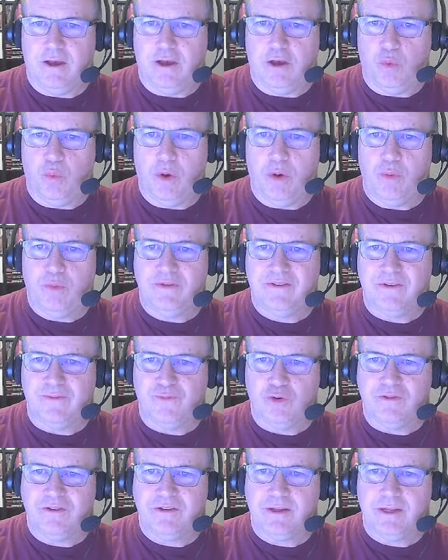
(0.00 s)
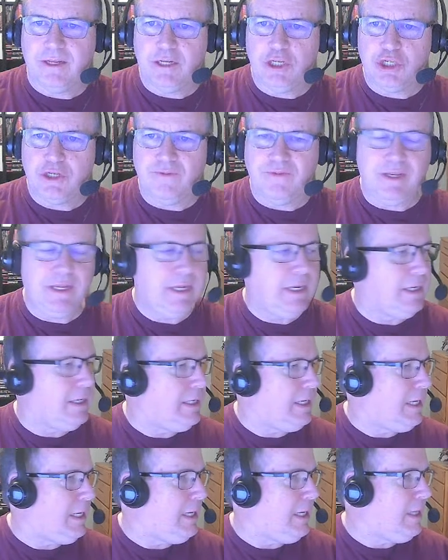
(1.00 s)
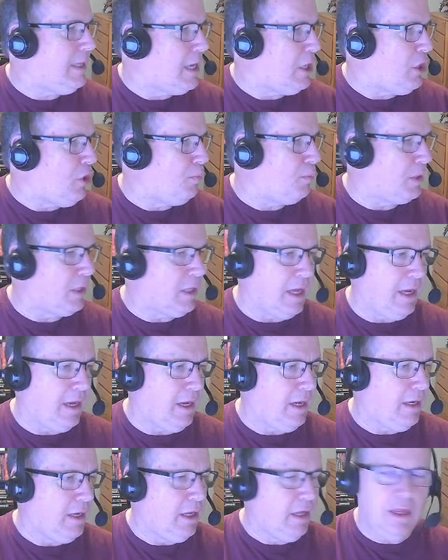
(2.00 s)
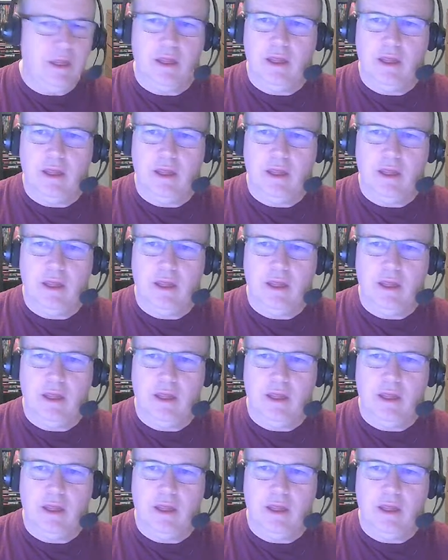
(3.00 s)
What was the first edition of D&D that you played?